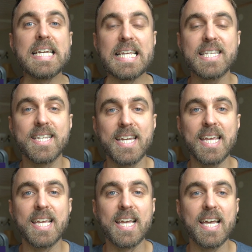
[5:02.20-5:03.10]

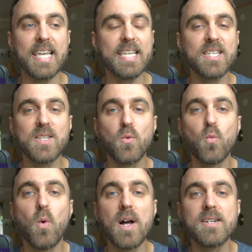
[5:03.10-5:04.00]
listening is the
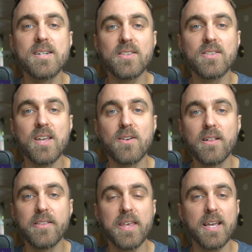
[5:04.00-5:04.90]
one
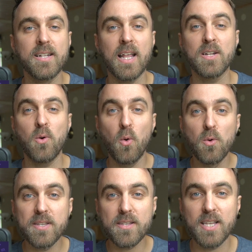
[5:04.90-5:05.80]
single thing that
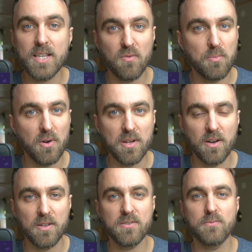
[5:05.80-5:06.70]
all successful
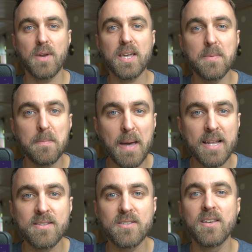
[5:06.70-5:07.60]
polyglots
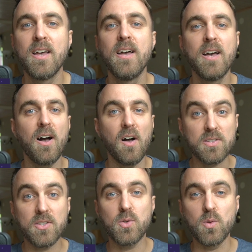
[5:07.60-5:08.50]
recommend
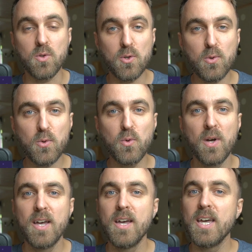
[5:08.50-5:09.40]
us to do,
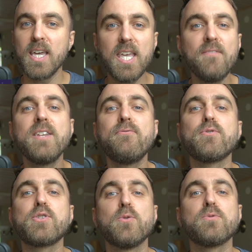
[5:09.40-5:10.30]
even if you
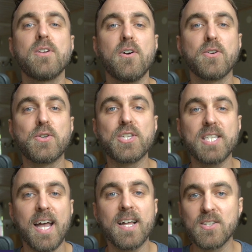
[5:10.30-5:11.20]
don't
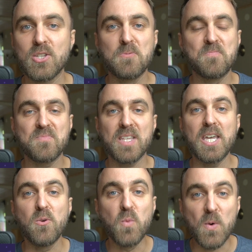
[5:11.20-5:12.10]
understand
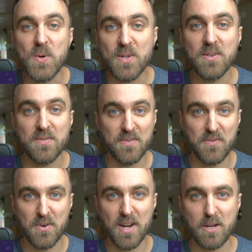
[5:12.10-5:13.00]
a word of the
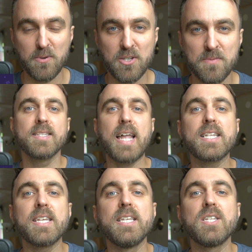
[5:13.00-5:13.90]
foreign language.
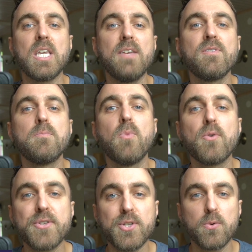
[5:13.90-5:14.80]
That is even
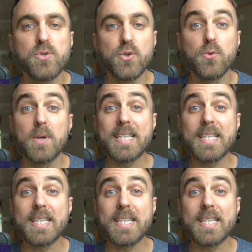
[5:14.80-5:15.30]
more so true with